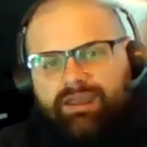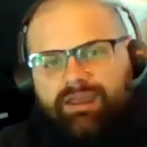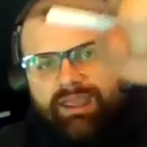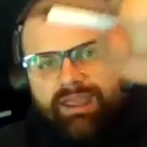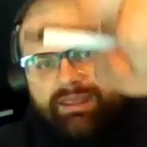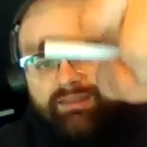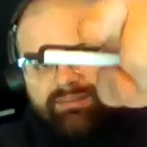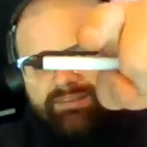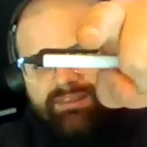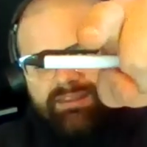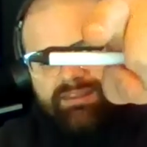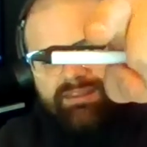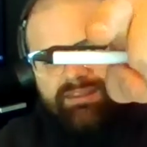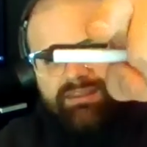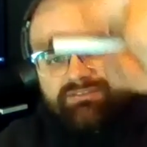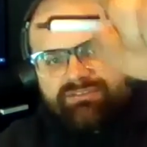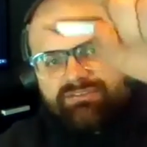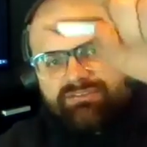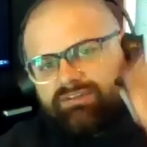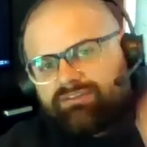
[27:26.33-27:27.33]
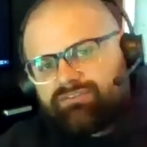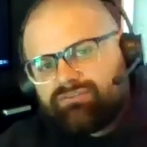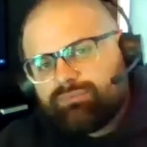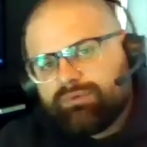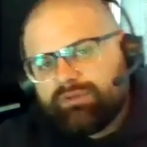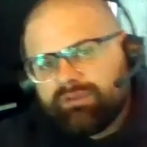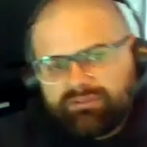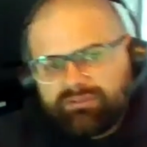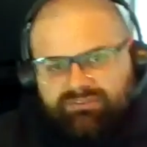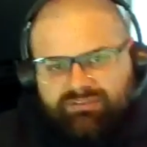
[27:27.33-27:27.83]
and this is
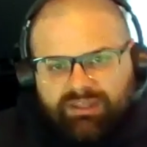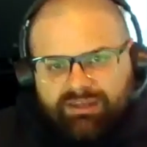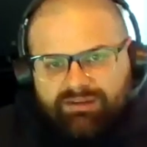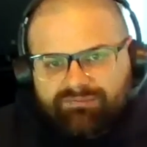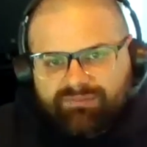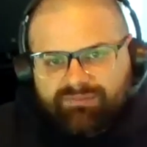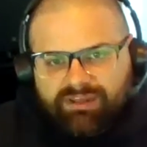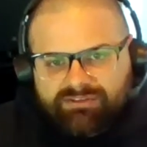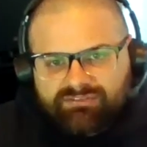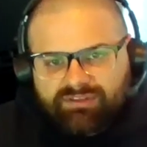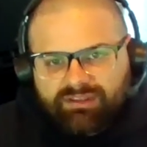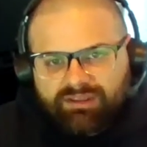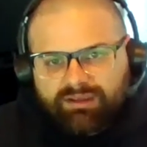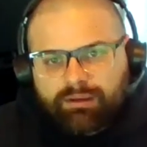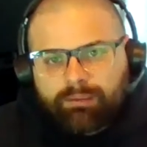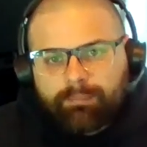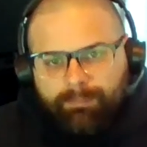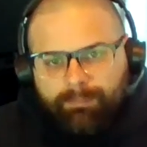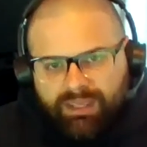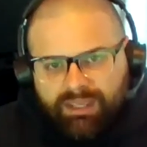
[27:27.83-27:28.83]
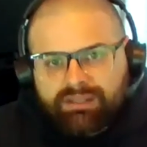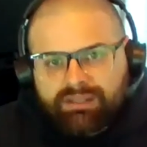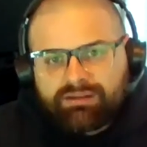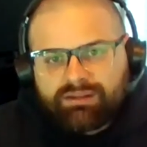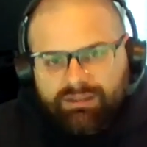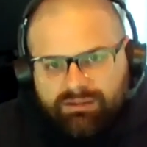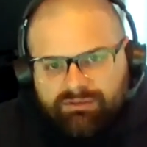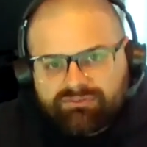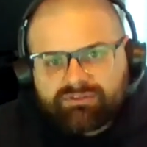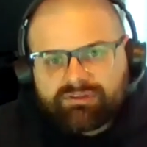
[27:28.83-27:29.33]
Real Estate Investing Made
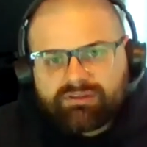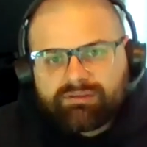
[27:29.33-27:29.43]
Easy.